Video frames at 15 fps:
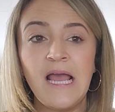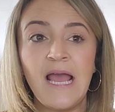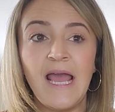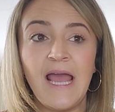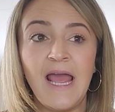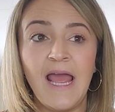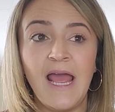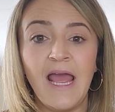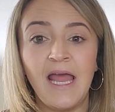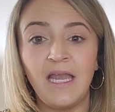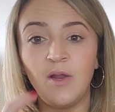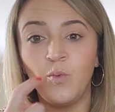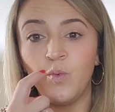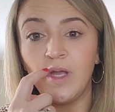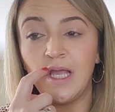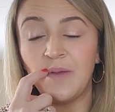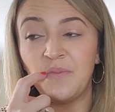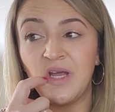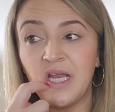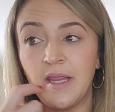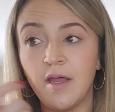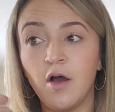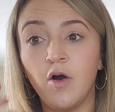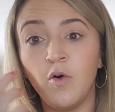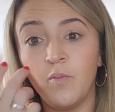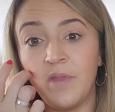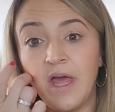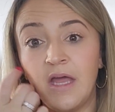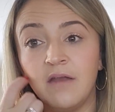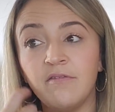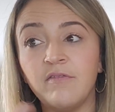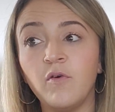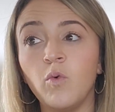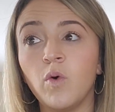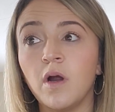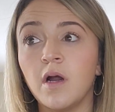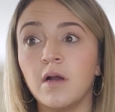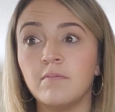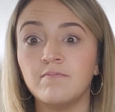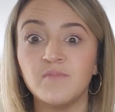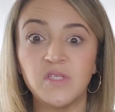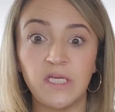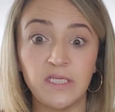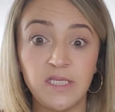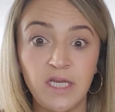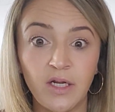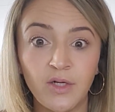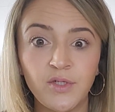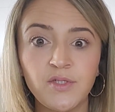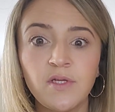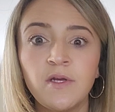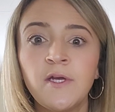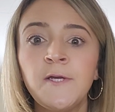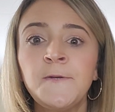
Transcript: and we had been in a home then for 6 years.